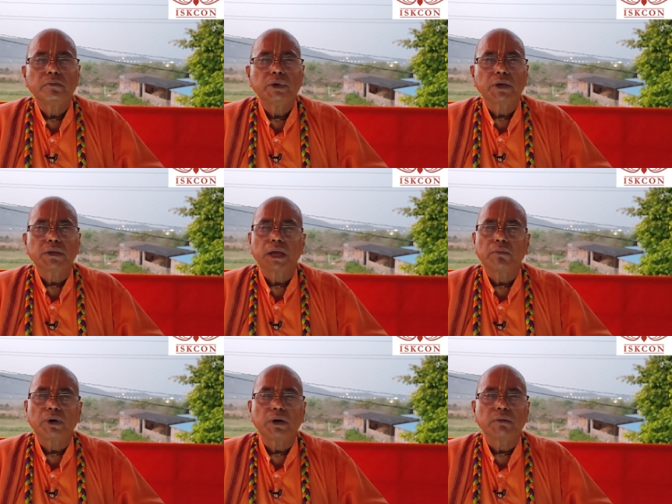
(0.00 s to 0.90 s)
because they
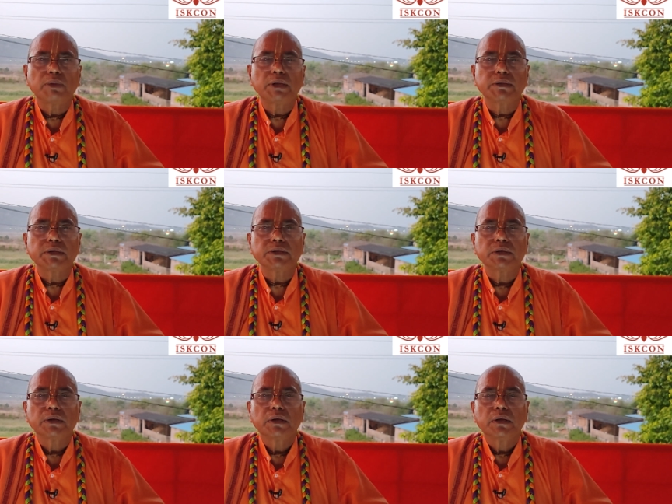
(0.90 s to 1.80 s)
have got the blessings.
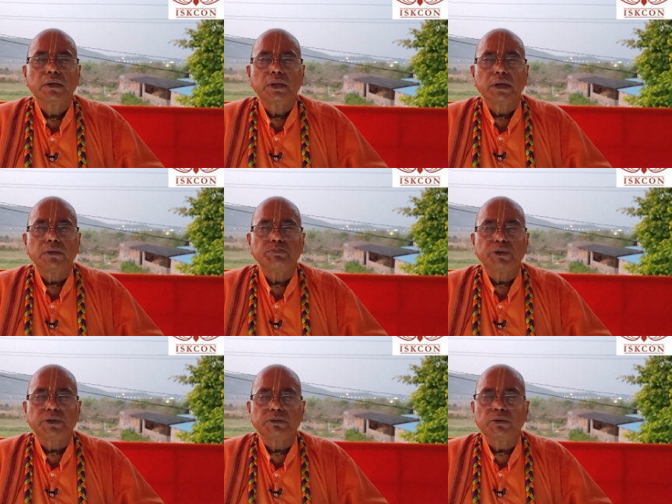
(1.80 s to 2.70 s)
That is
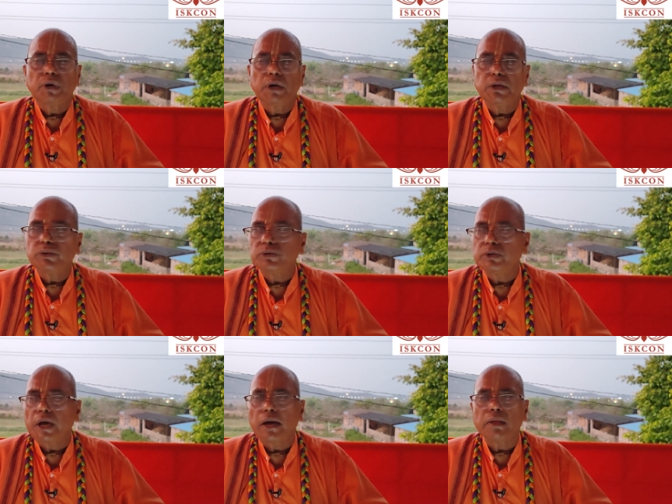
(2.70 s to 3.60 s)
possible only through
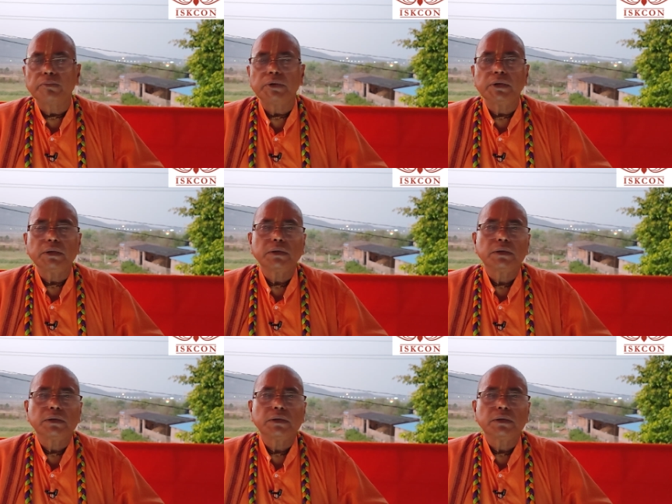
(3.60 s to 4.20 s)
Narada Muni.